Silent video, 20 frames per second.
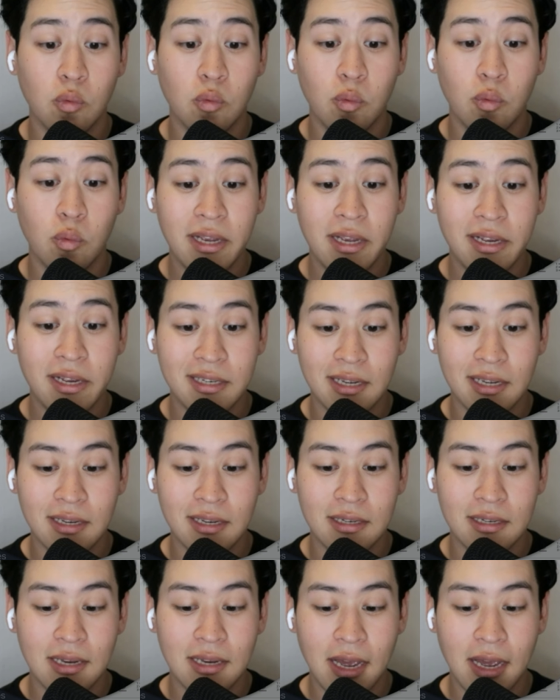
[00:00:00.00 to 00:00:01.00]

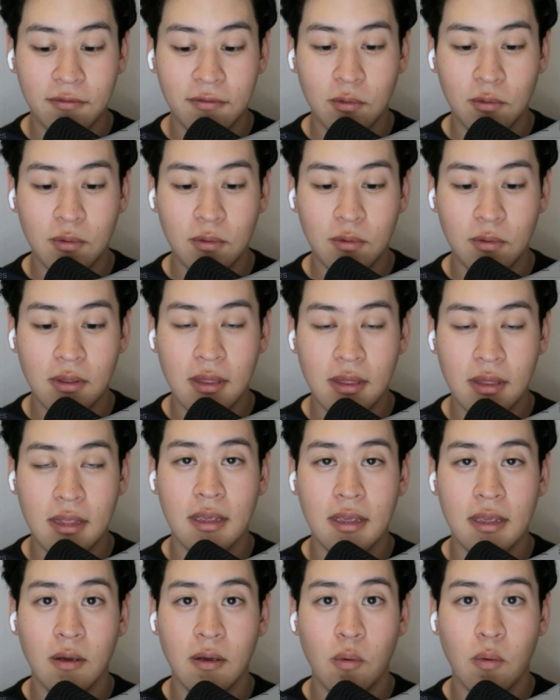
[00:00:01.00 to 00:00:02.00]
weekdays after
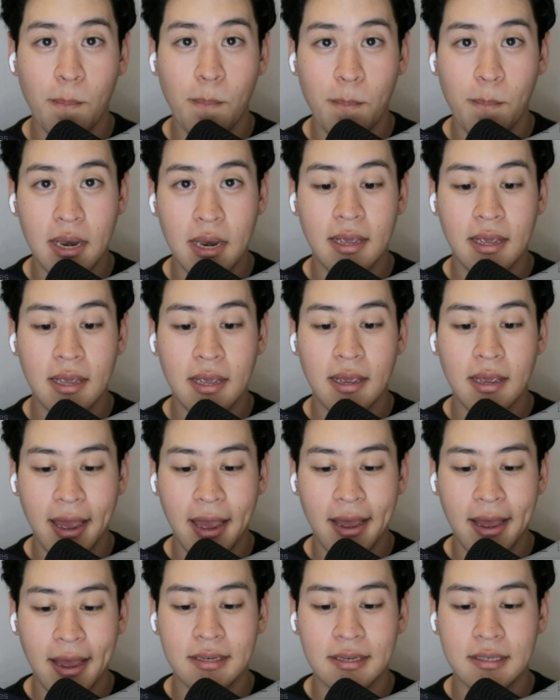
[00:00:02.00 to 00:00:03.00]
the meeting
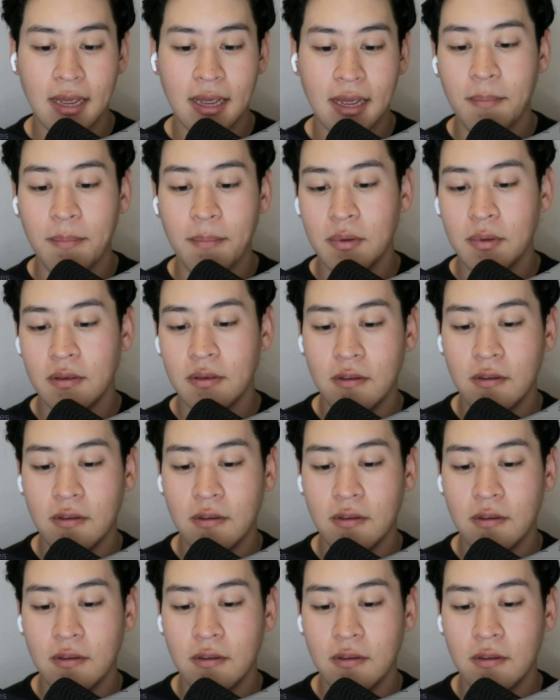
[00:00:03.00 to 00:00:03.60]
has happened.